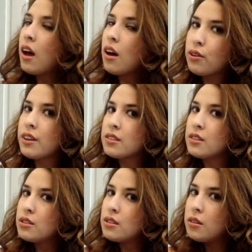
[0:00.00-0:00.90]
how fast
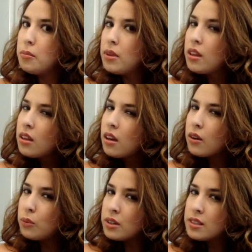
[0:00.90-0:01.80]
it took me
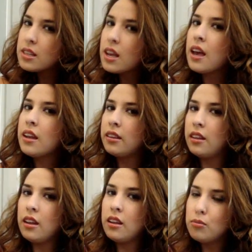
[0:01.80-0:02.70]
on one side and
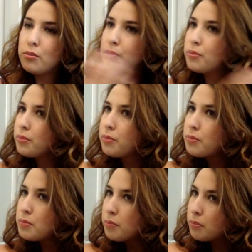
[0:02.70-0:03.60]
then
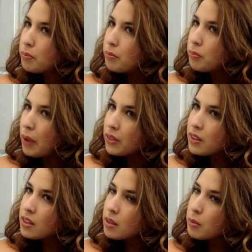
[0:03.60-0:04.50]
about
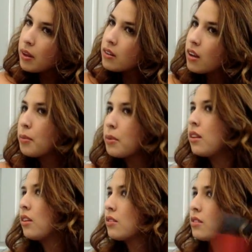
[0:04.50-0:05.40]
the same amount of time on
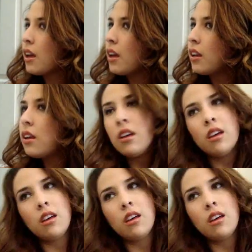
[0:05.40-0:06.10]
the other side.